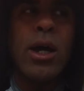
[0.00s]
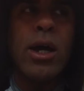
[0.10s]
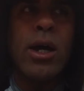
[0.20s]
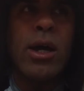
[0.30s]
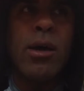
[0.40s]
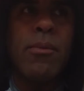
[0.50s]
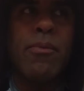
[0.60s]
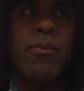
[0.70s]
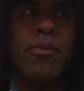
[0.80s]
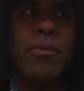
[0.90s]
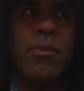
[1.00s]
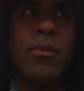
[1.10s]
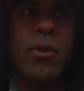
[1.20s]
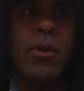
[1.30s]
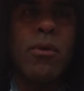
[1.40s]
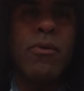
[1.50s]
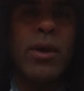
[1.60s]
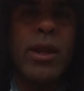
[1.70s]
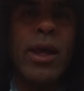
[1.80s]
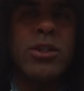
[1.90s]
Um, you're
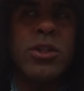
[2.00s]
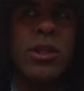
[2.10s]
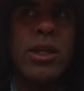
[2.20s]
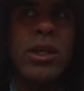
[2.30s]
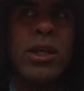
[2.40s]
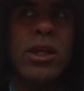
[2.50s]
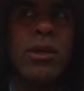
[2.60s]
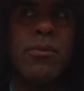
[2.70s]
financially